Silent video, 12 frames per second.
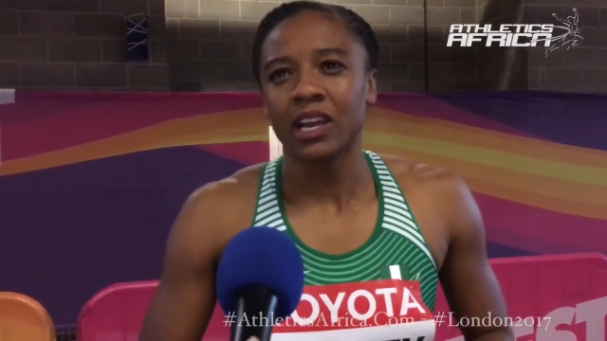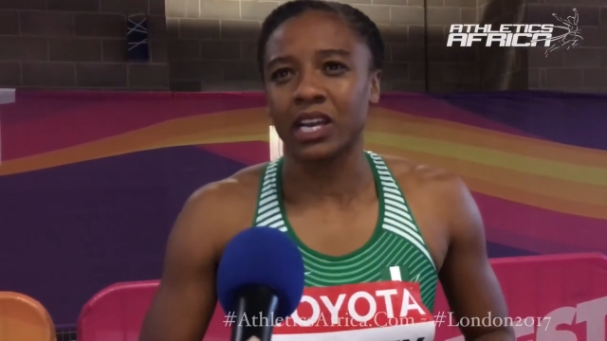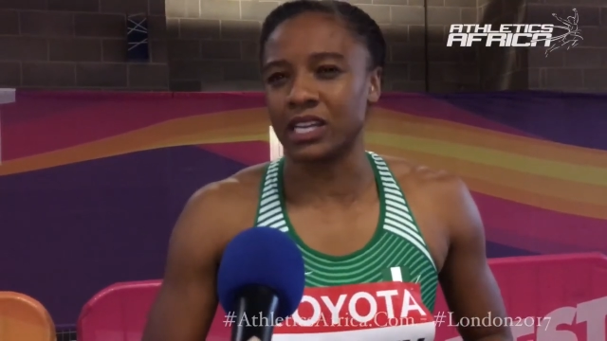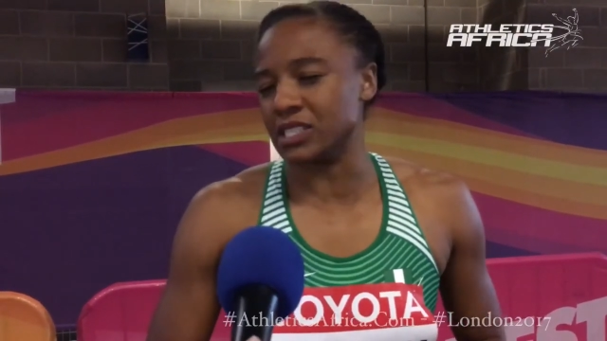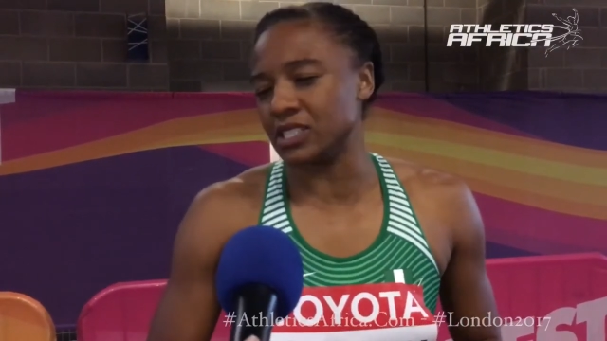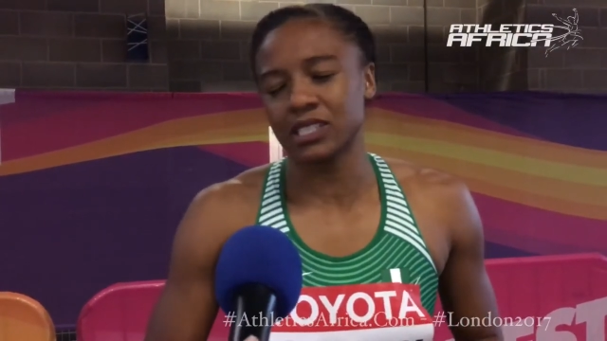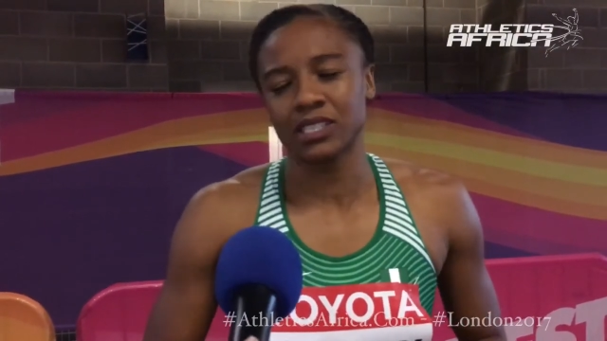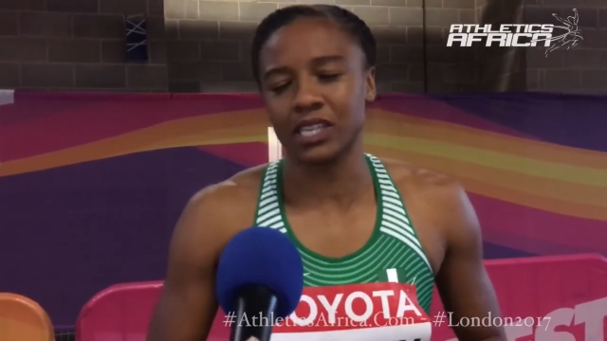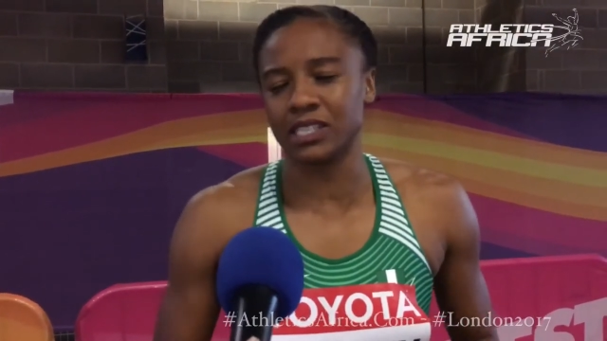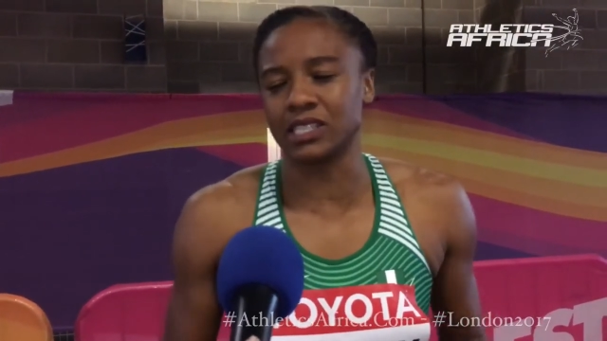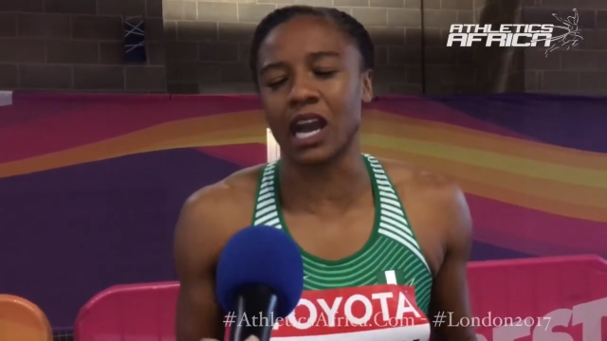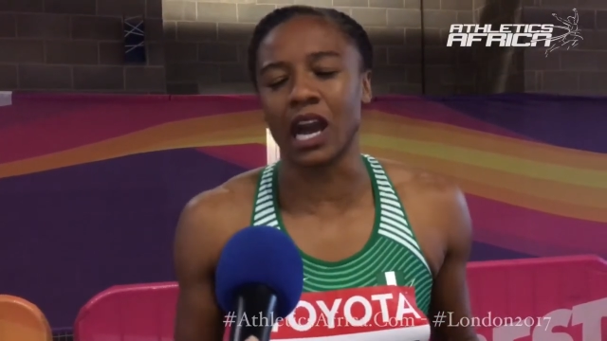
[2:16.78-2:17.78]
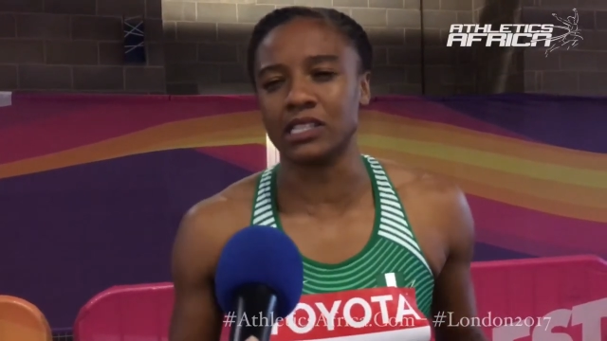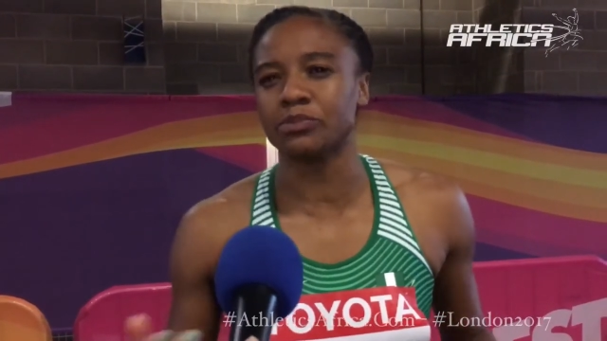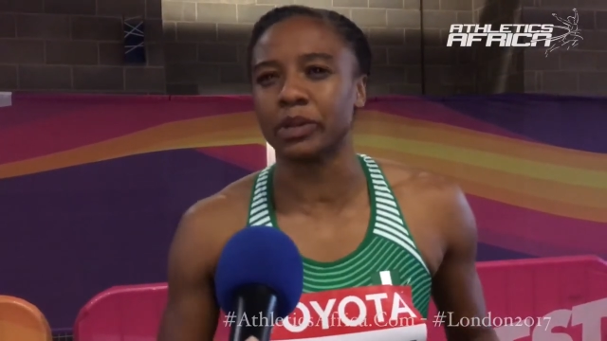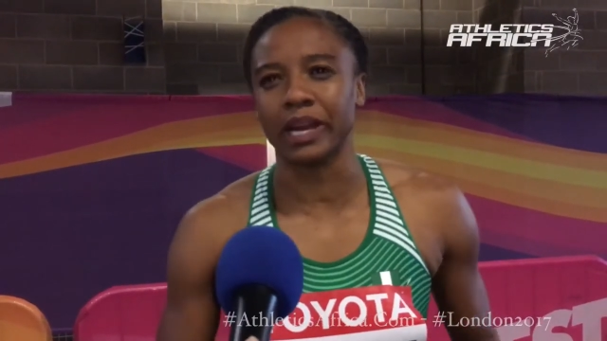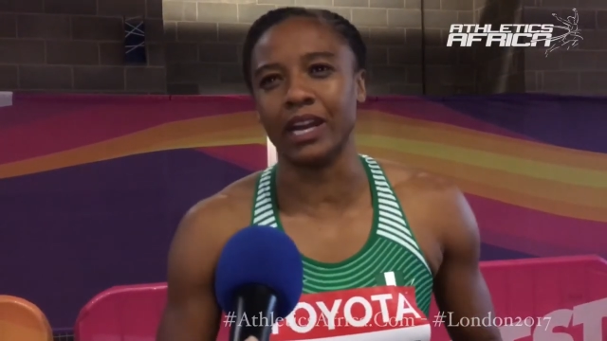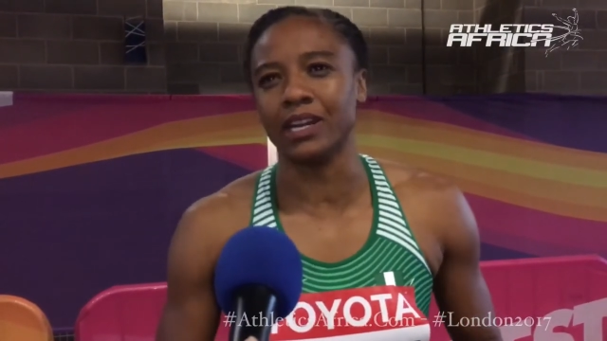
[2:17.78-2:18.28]
because it's God's
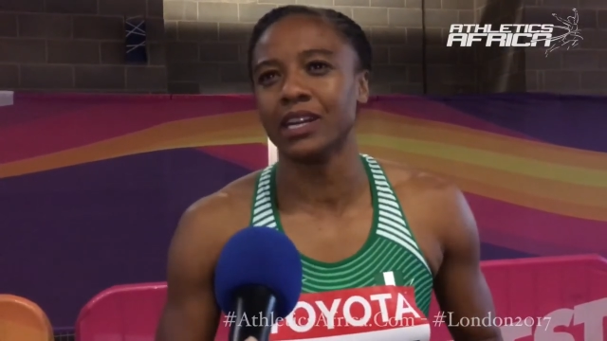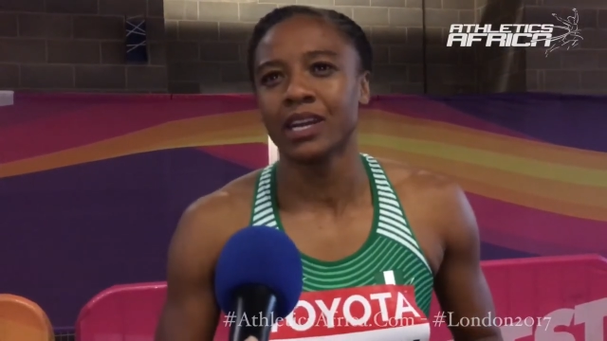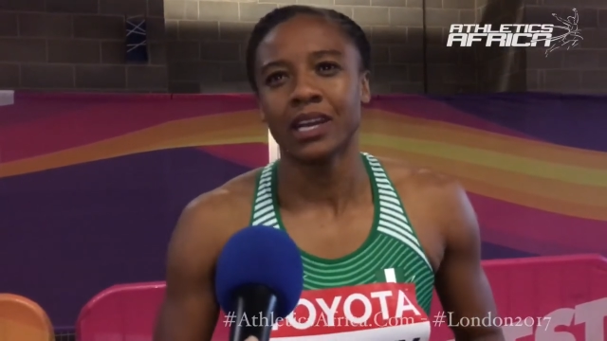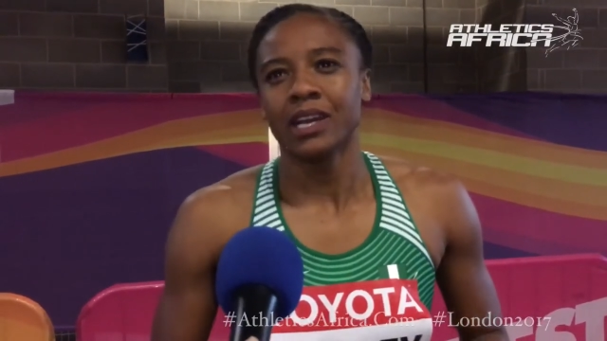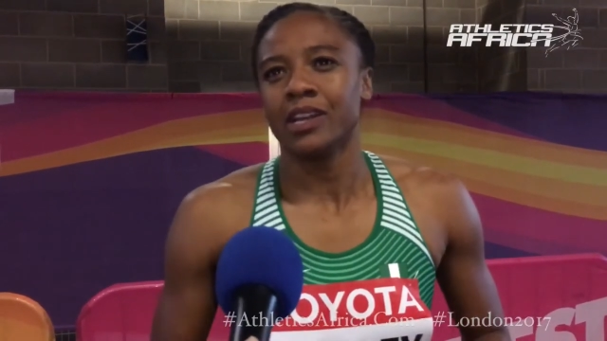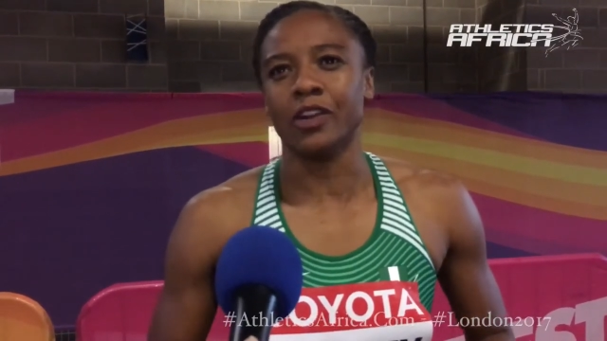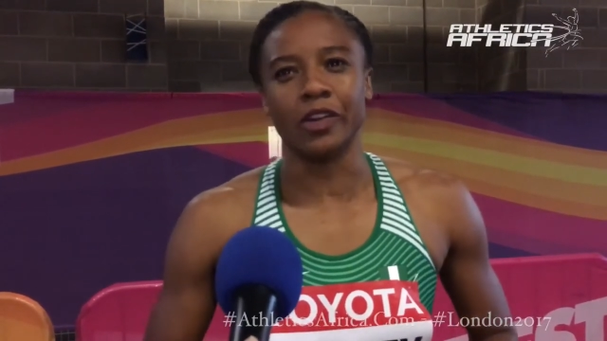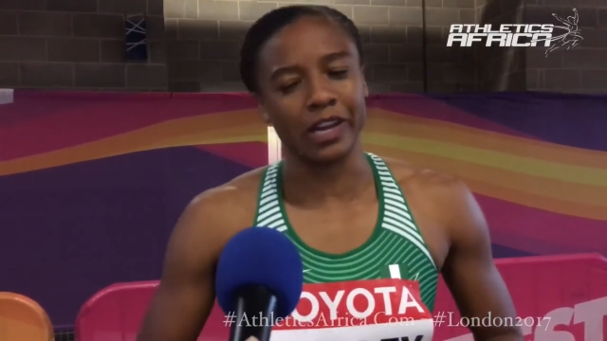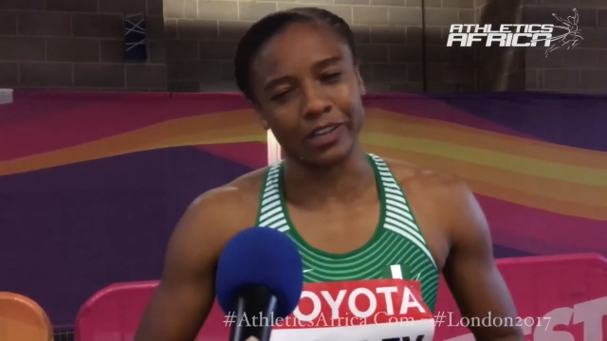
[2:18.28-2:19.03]
plan. No one